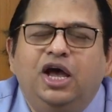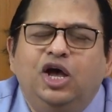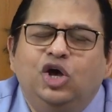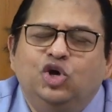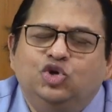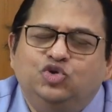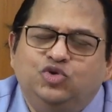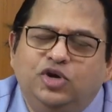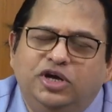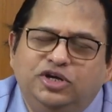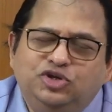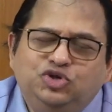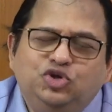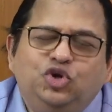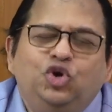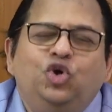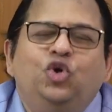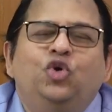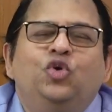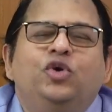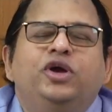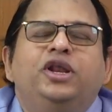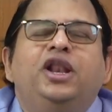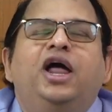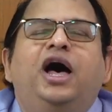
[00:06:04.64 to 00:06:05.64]
So, as you
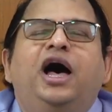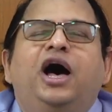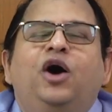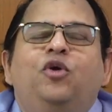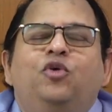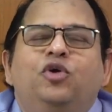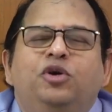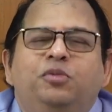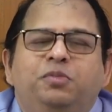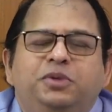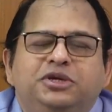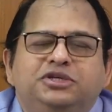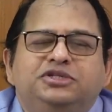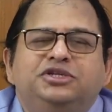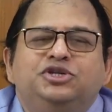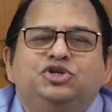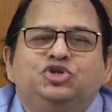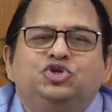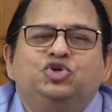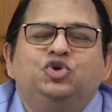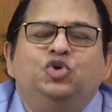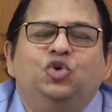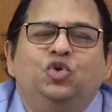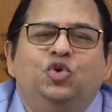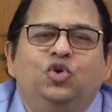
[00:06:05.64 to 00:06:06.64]
know, in Harvard Business
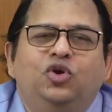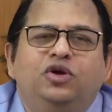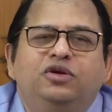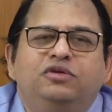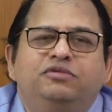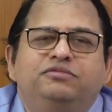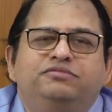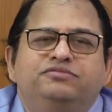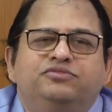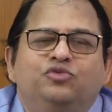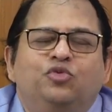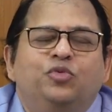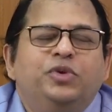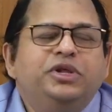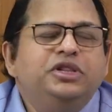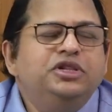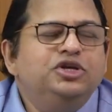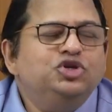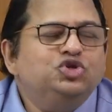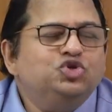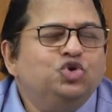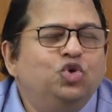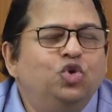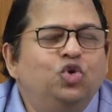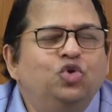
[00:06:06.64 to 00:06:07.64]
School, when
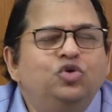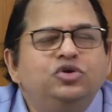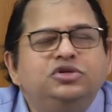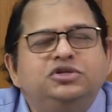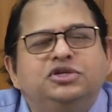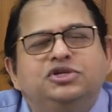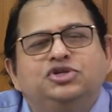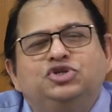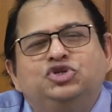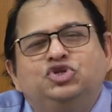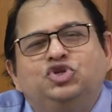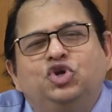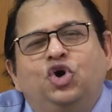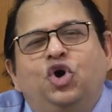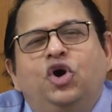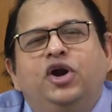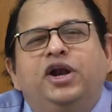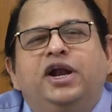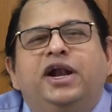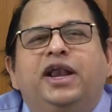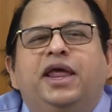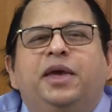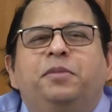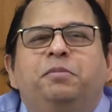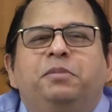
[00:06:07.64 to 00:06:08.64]
this course is taught
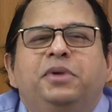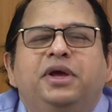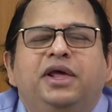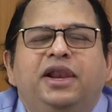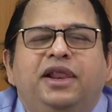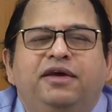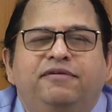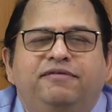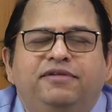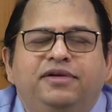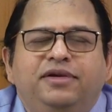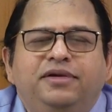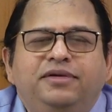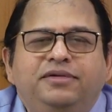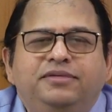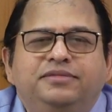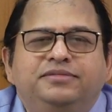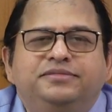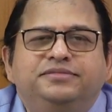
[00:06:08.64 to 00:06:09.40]
at MBA level,